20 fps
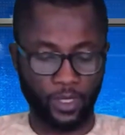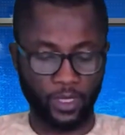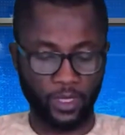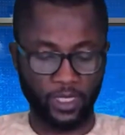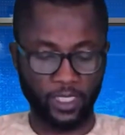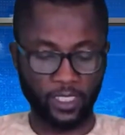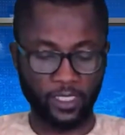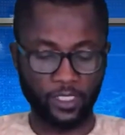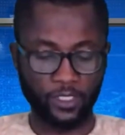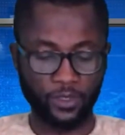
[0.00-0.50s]

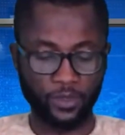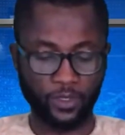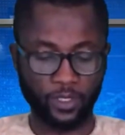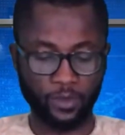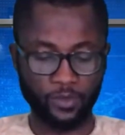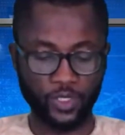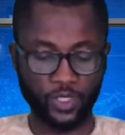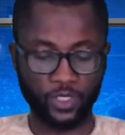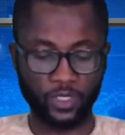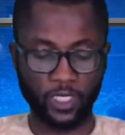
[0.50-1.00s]
The new
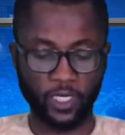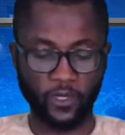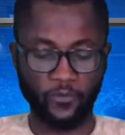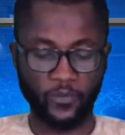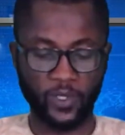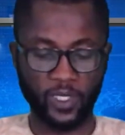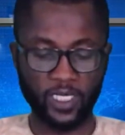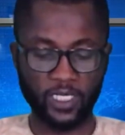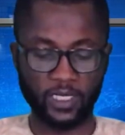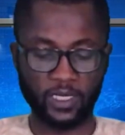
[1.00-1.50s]
Commissioner of
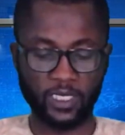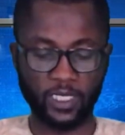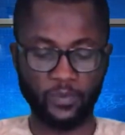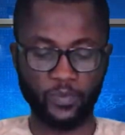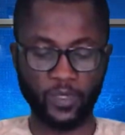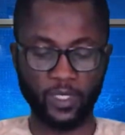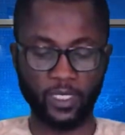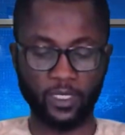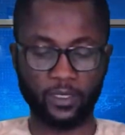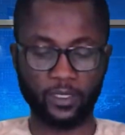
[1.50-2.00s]
Police,
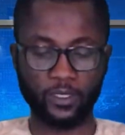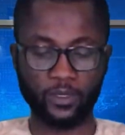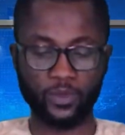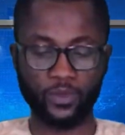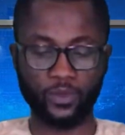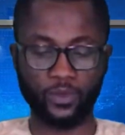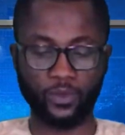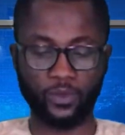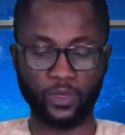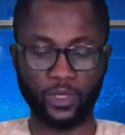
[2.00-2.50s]
CP
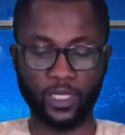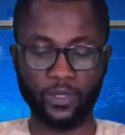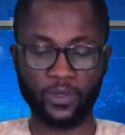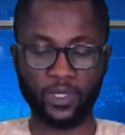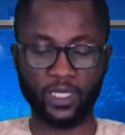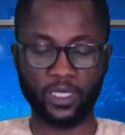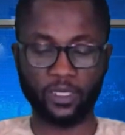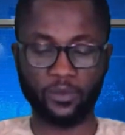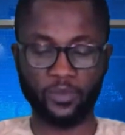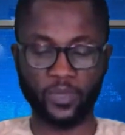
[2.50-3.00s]
Idrisu
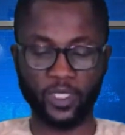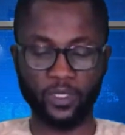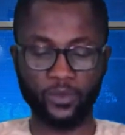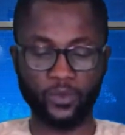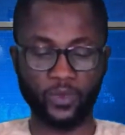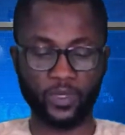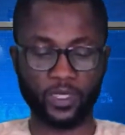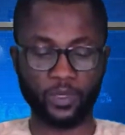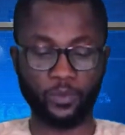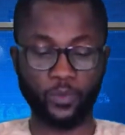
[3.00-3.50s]
Dauda Daban,
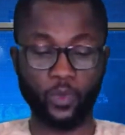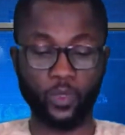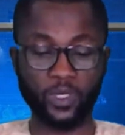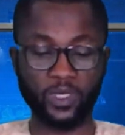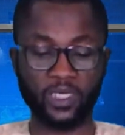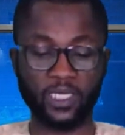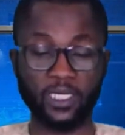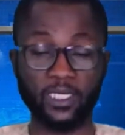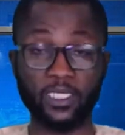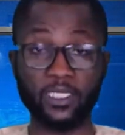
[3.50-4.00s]
was
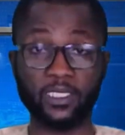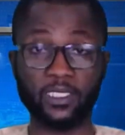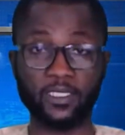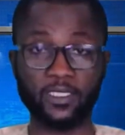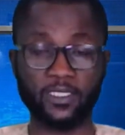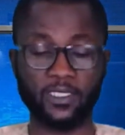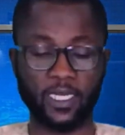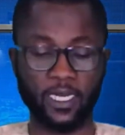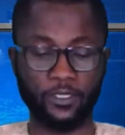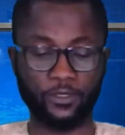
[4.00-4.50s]
appointed into
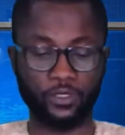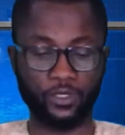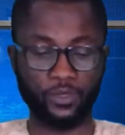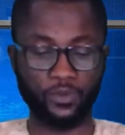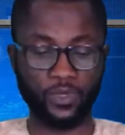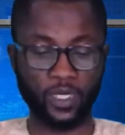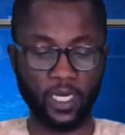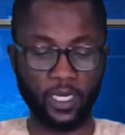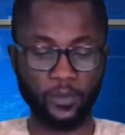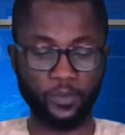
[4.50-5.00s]
the
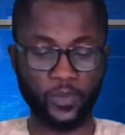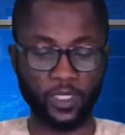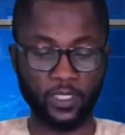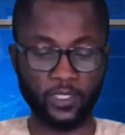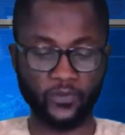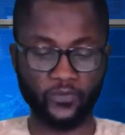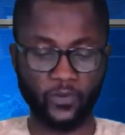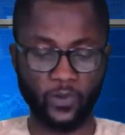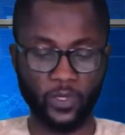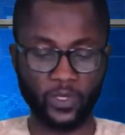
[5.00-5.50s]
Nigeria
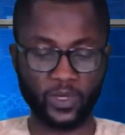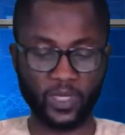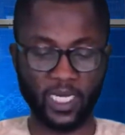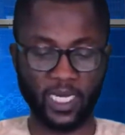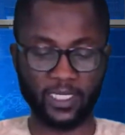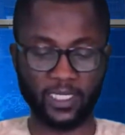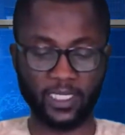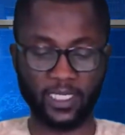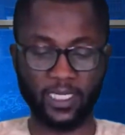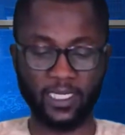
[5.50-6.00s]
Police Force
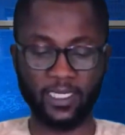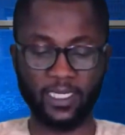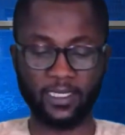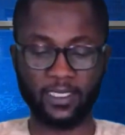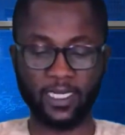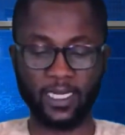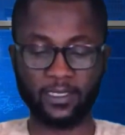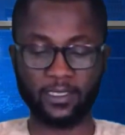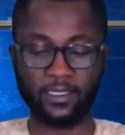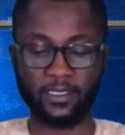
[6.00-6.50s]
as a
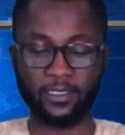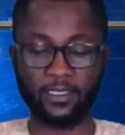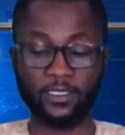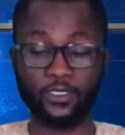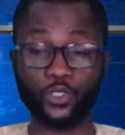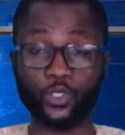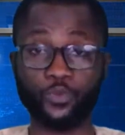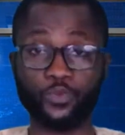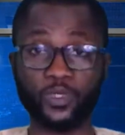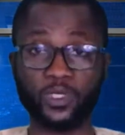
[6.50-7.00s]
Cadet
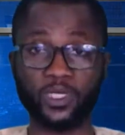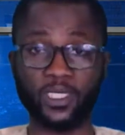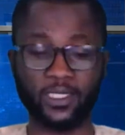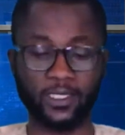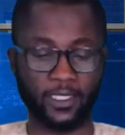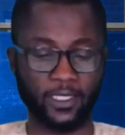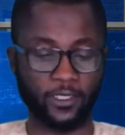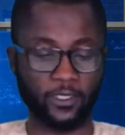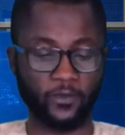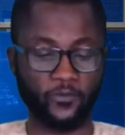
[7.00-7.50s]
Assistant
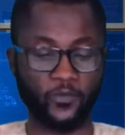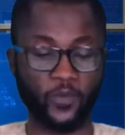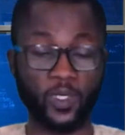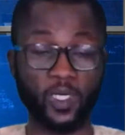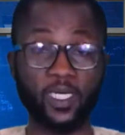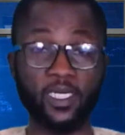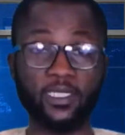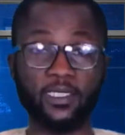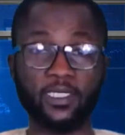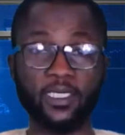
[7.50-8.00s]
Superintendent of
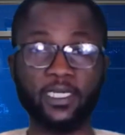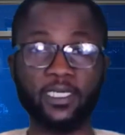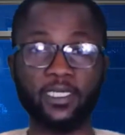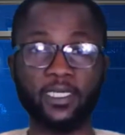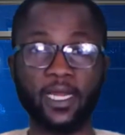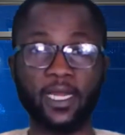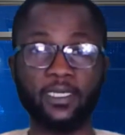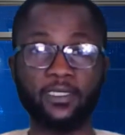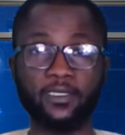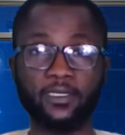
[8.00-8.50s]
Police in
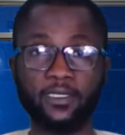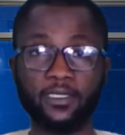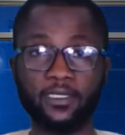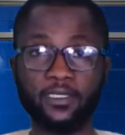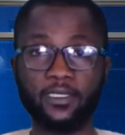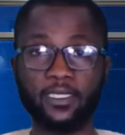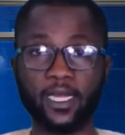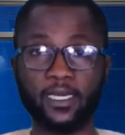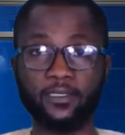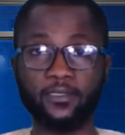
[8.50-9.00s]

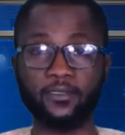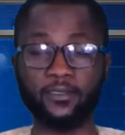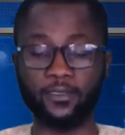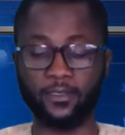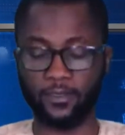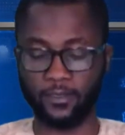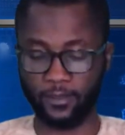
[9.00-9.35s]
1990.